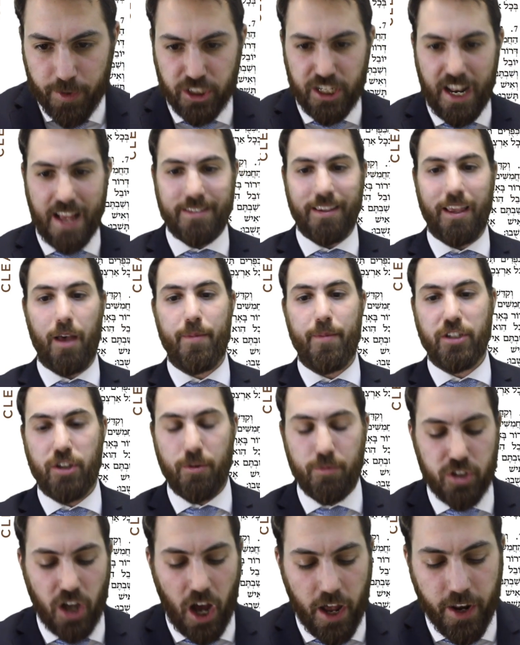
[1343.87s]
Mishnah
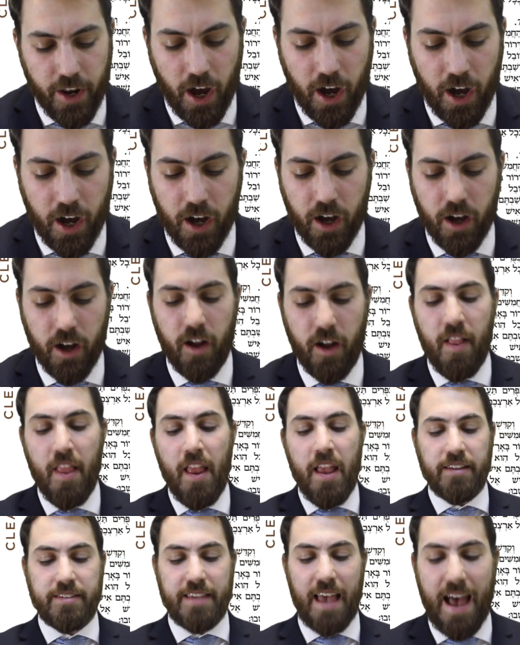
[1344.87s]
Chamishim Shana.
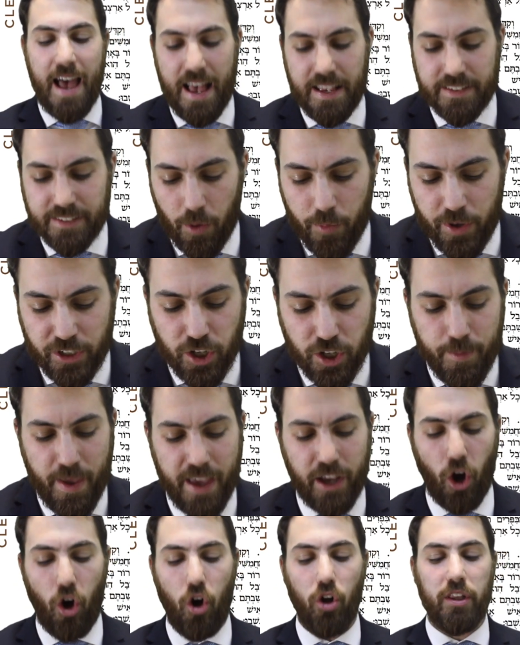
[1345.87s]
says that we should
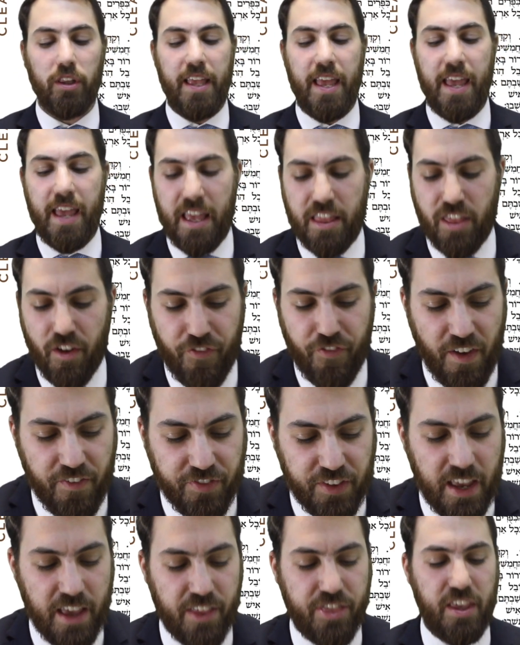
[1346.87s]
make holy the
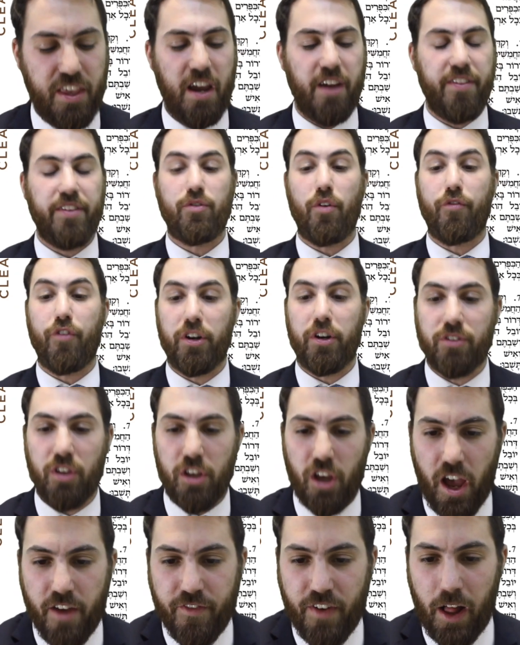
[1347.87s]
50th year. This referred to
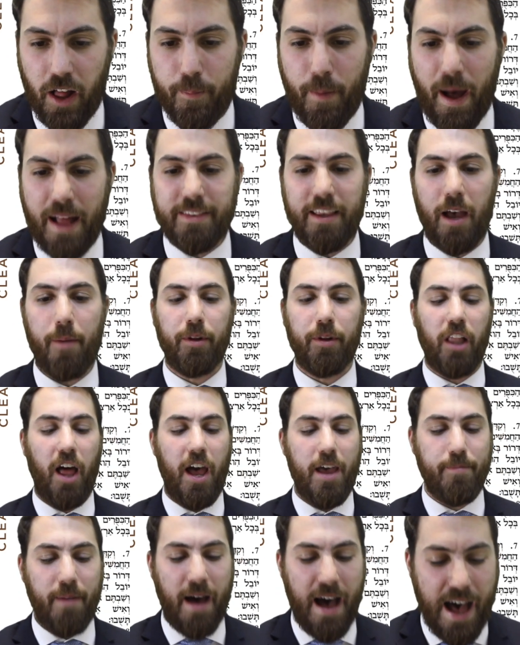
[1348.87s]
Yovel.
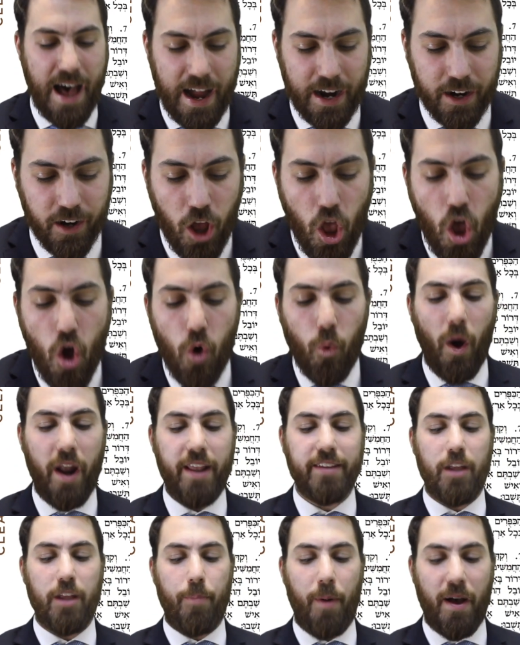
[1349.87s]
Matamalai Mar. What
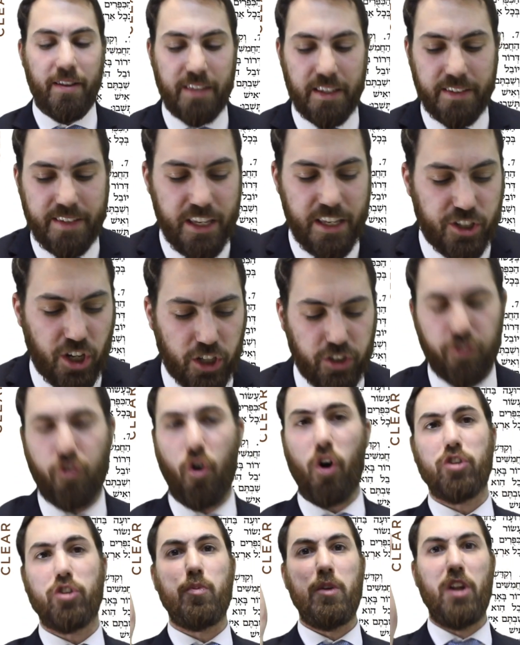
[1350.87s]
does the Posse teach us? Of
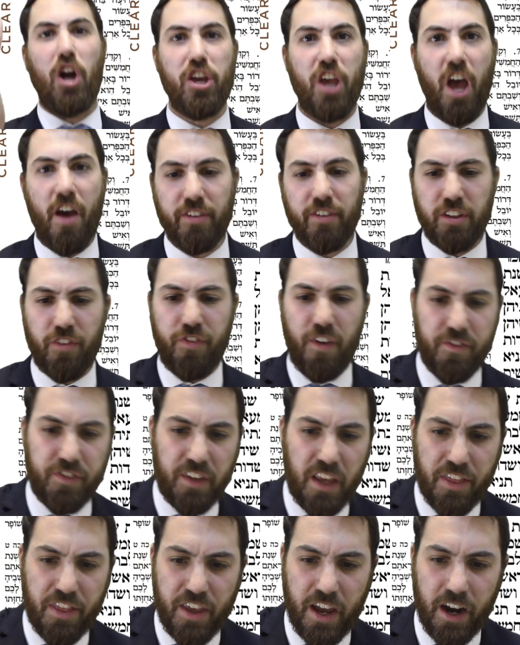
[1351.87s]
course we know Yovel's the
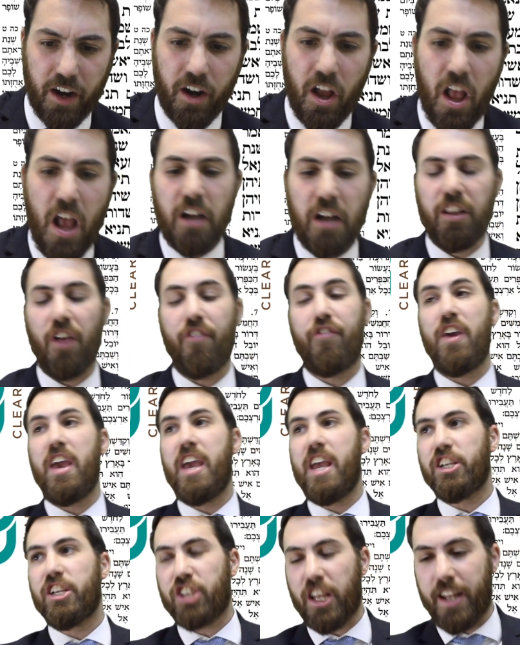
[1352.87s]
50th year. Levi
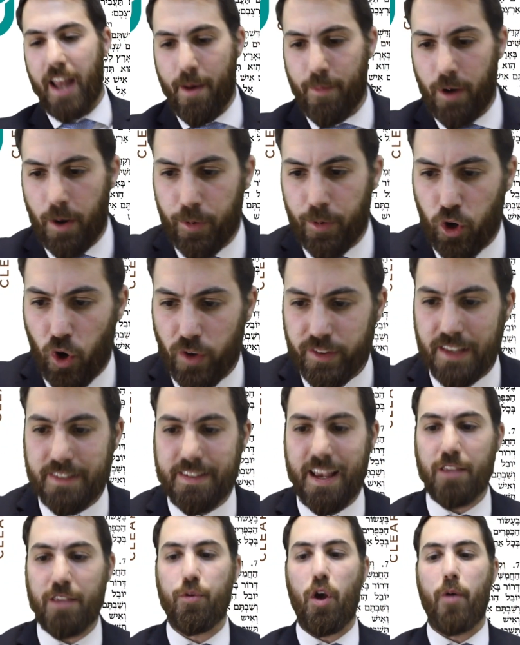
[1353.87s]
Shenemar, because it
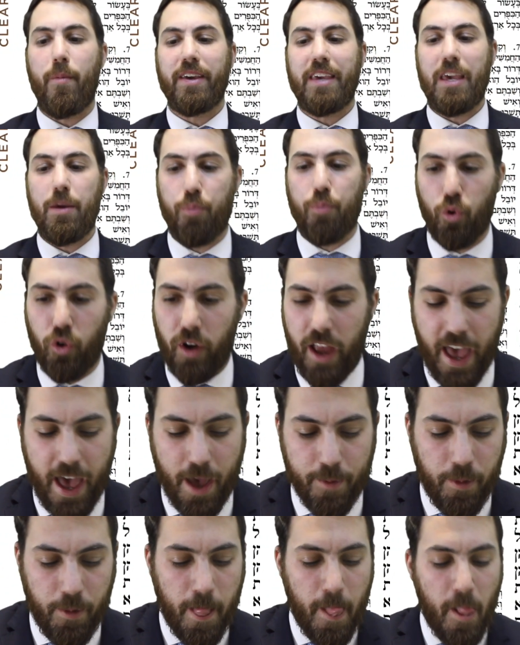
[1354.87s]
says Yom
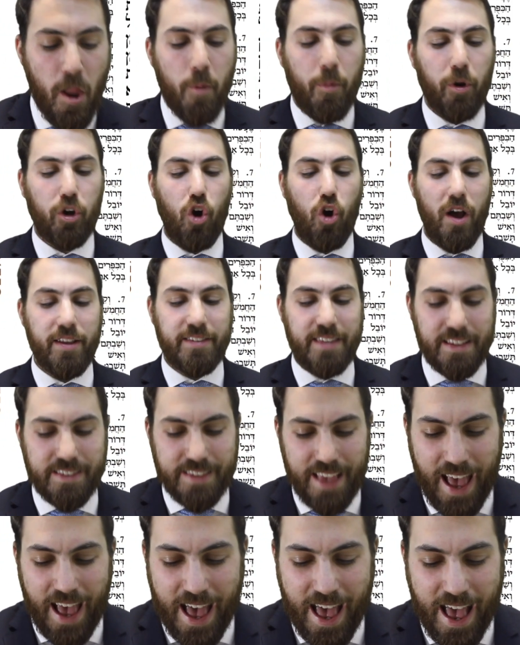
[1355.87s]
Kippurim. Because it
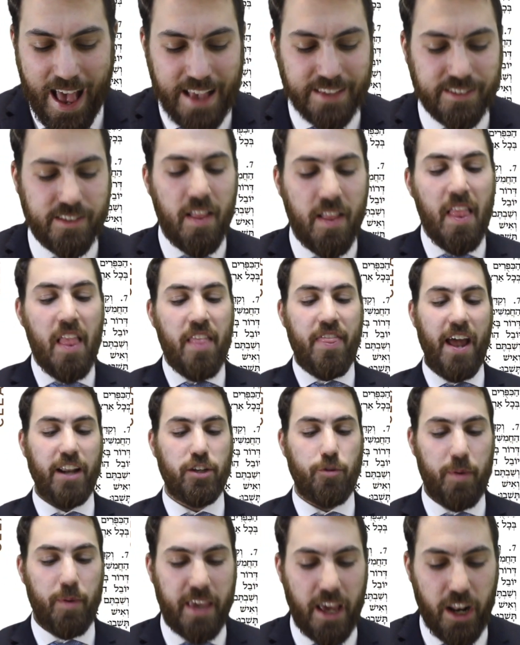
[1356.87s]
says that it
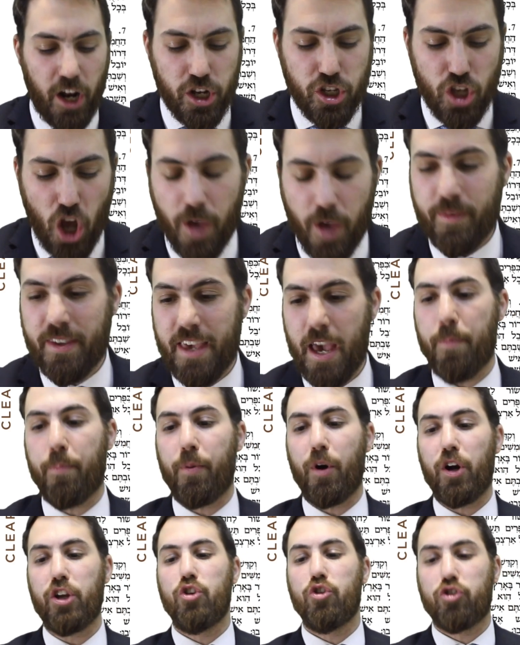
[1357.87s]
should begin on Yom
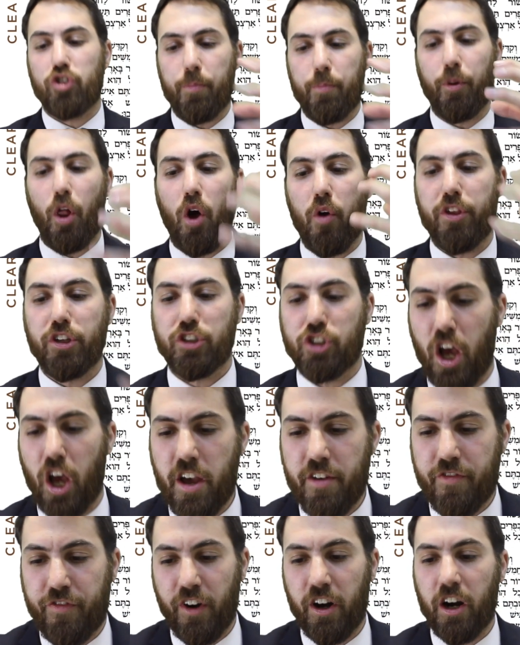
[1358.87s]
Kippur, you should blow the
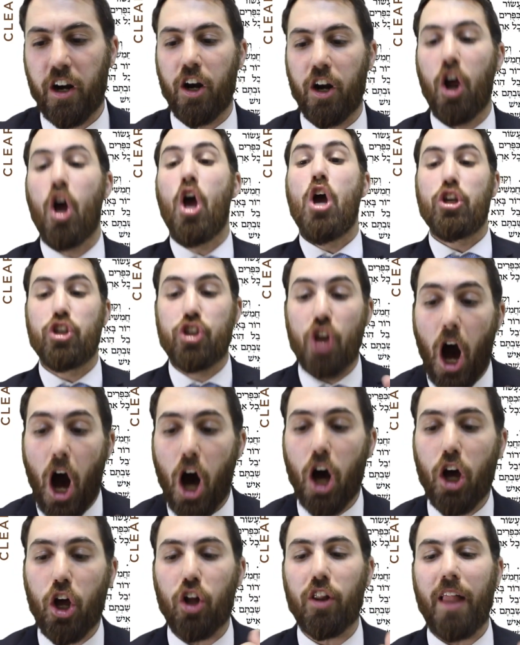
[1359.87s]
shofar.
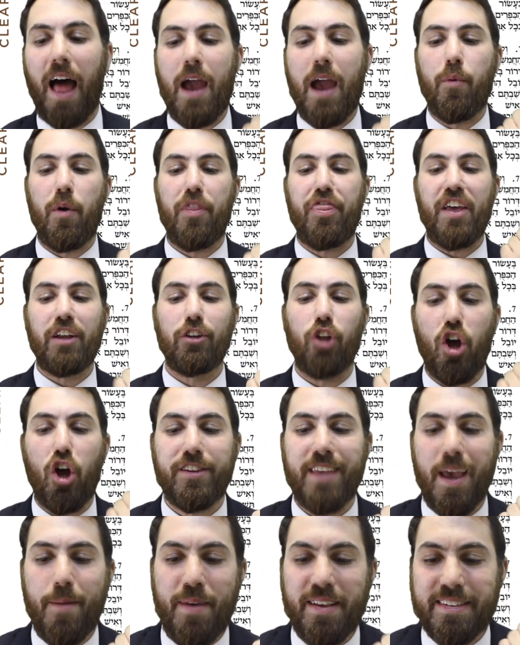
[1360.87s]
Yochel, I would think
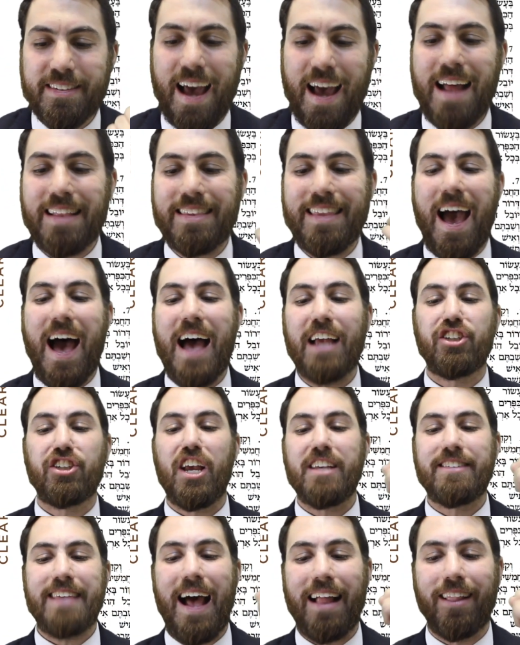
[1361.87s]
Loite Miskadesh,
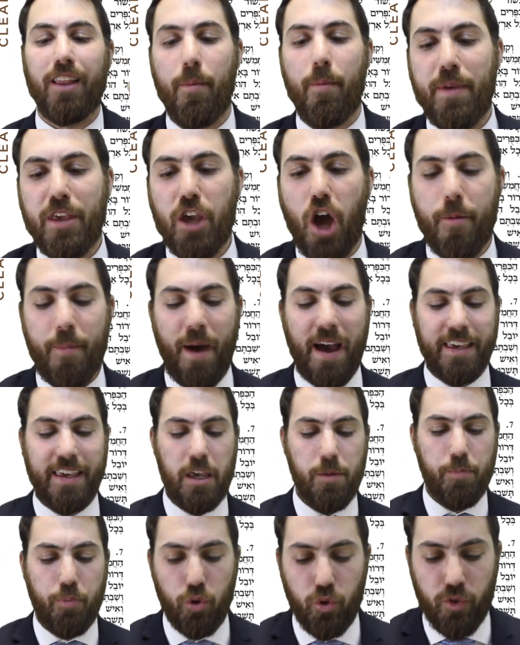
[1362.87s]
as Elam Yom
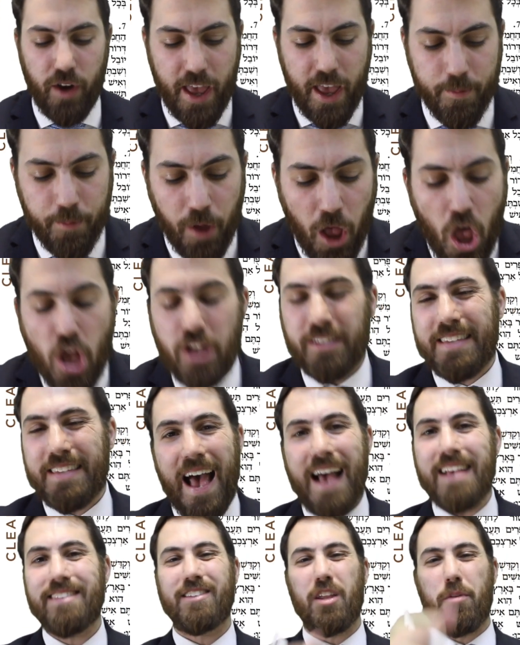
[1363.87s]
Kippurim.
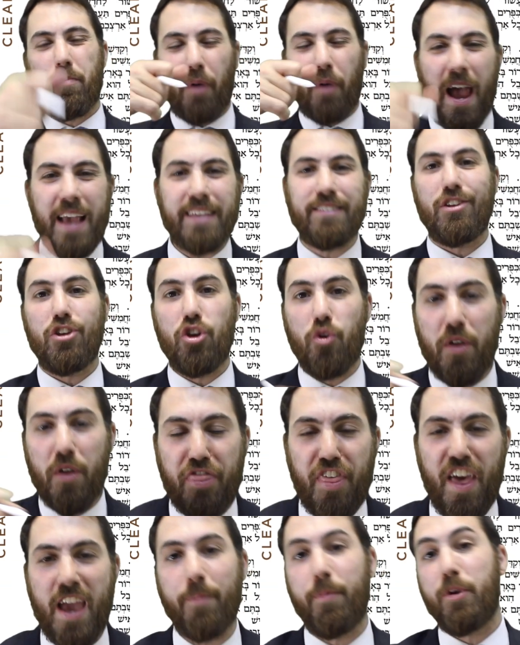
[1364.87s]
Says the Braisa, you would
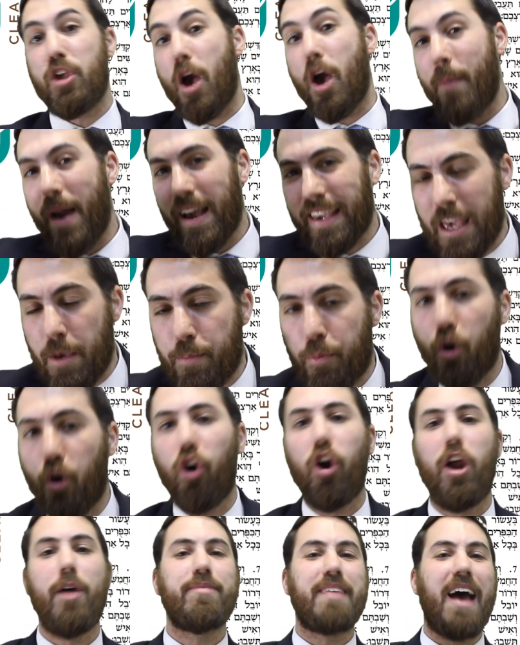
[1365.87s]
think, but Yom
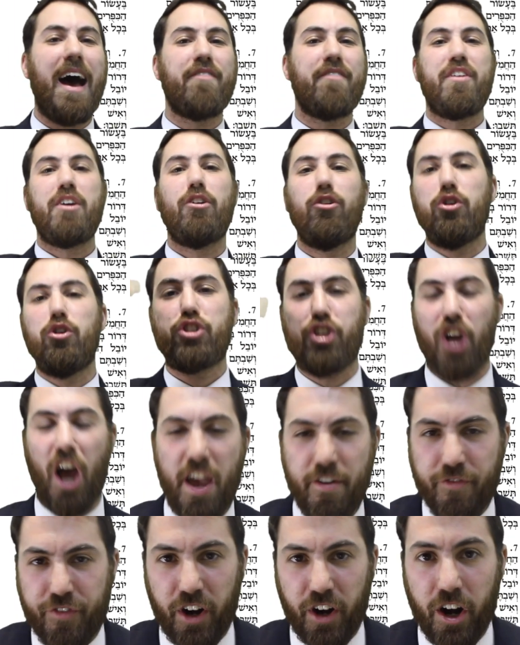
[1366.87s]
Kippurim, Taviru
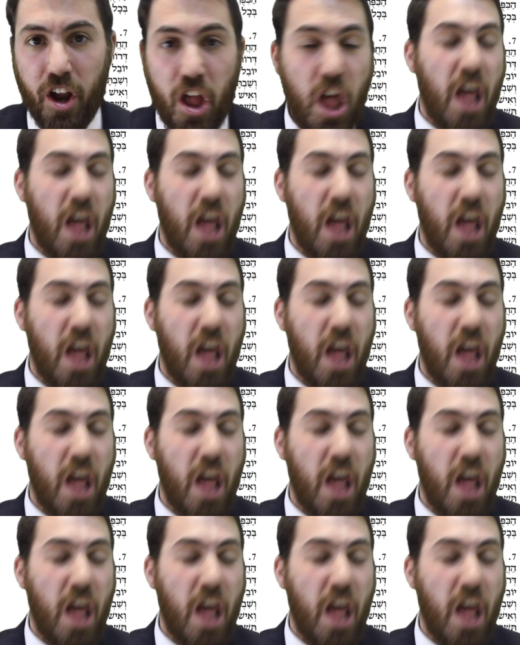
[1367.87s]
shofar.